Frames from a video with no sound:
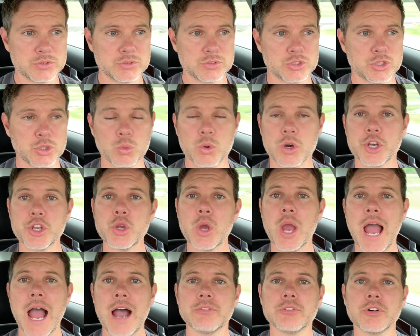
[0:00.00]
to where you
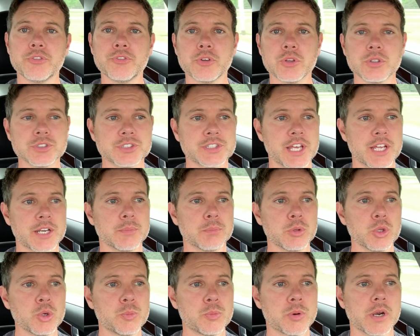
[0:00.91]
have a full set of
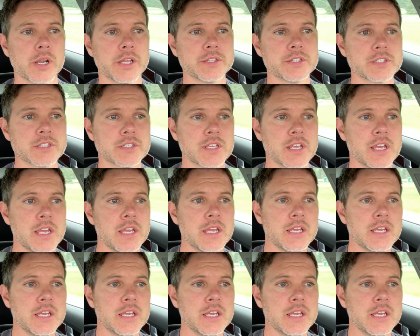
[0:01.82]
blueprints,